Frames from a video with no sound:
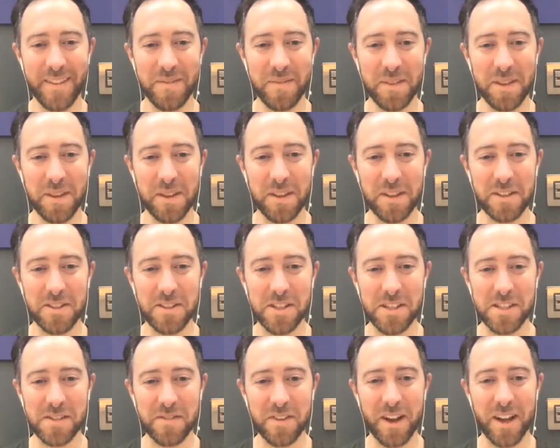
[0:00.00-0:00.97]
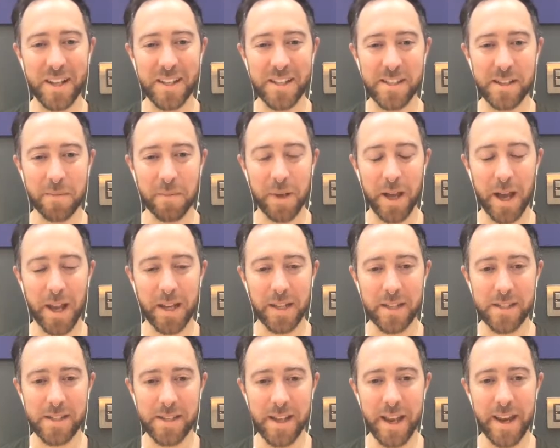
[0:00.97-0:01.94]
You can just find some kind
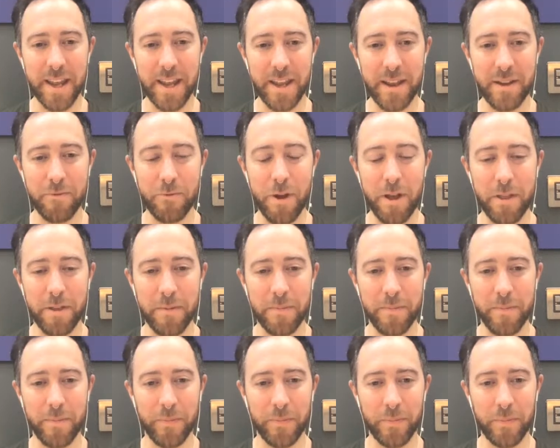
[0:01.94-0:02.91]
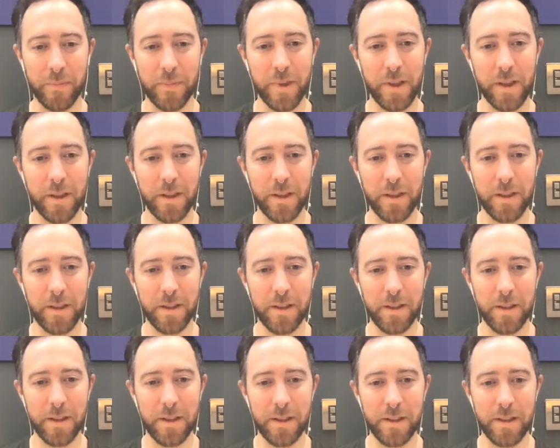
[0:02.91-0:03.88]
of steady rhythm.
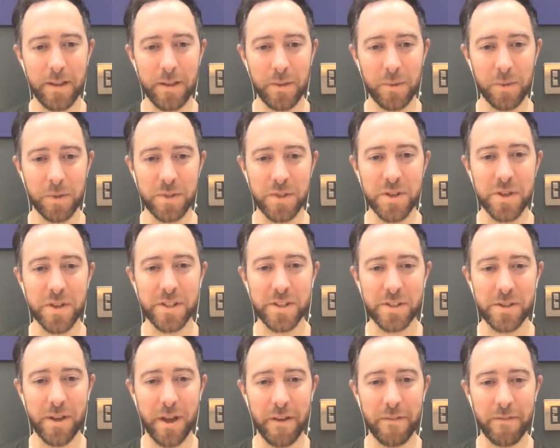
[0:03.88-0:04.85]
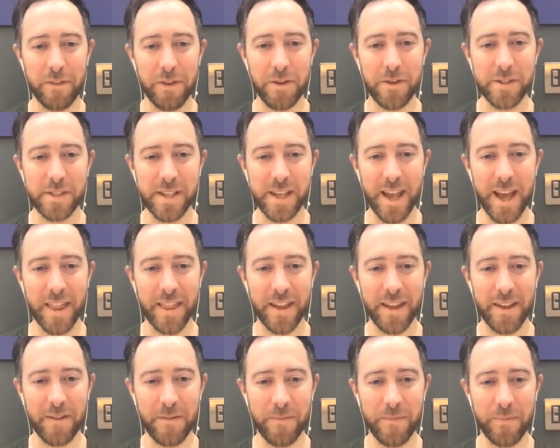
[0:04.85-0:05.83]
We'll do it a few
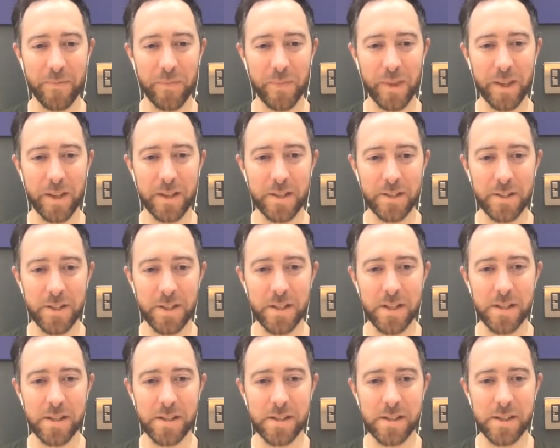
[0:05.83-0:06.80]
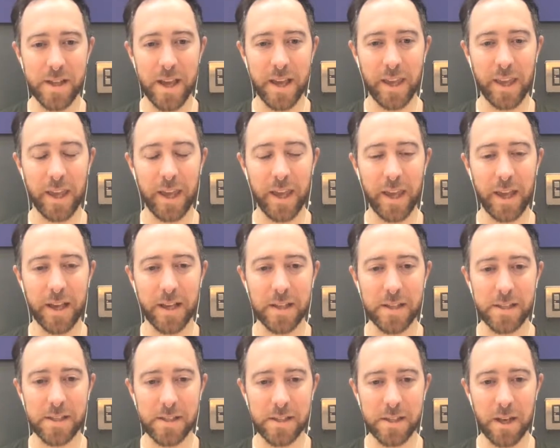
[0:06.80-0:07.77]
together. Just taking a
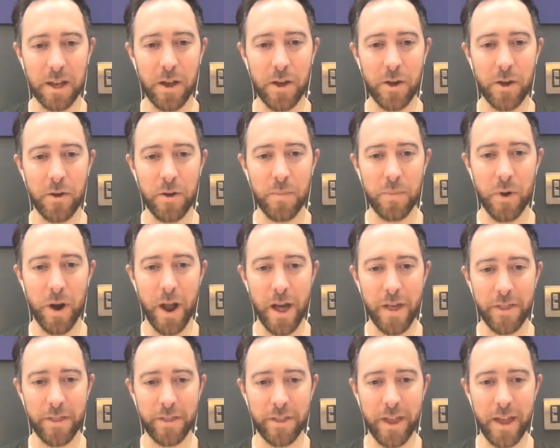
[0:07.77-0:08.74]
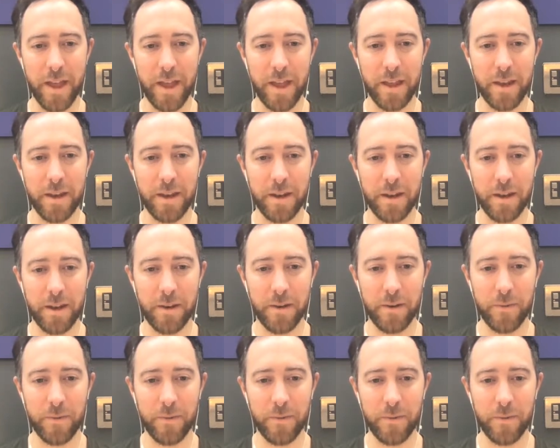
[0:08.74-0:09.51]
slow breath in